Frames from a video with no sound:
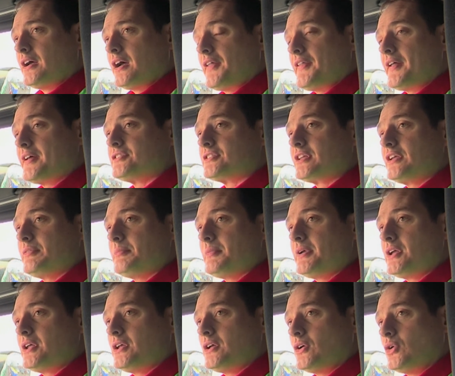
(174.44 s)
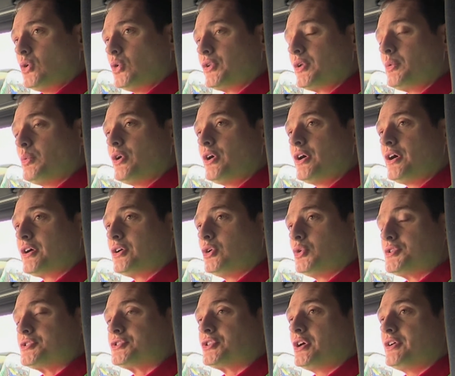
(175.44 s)
and that's given me all the work, all
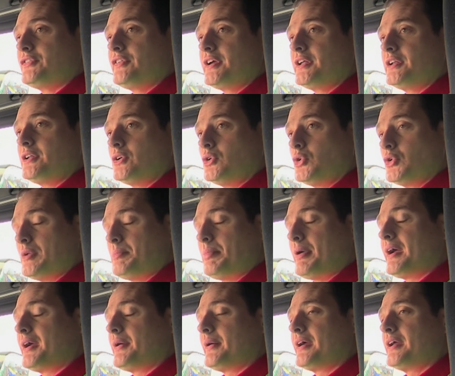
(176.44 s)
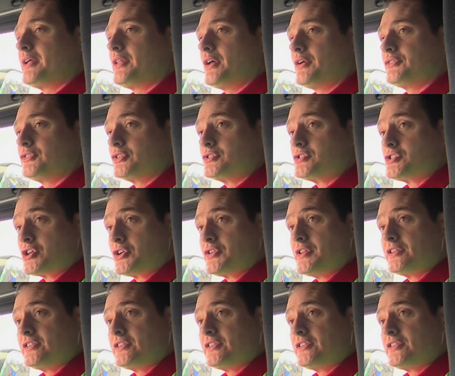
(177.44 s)
the driving, all the pay that I've done during the